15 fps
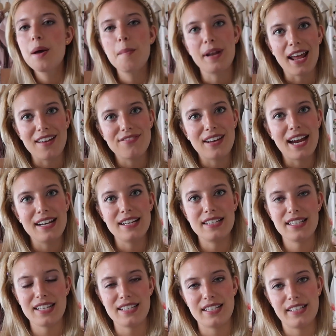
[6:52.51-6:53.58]
but I find
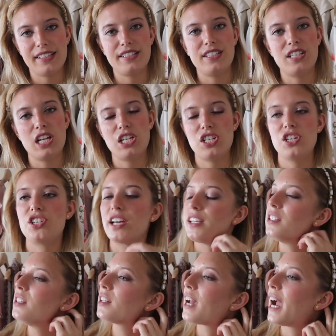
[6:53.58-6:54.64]
it's easiest to
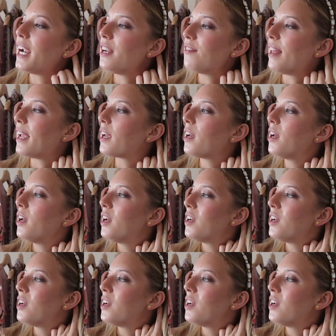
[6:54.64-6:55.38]
just kind of like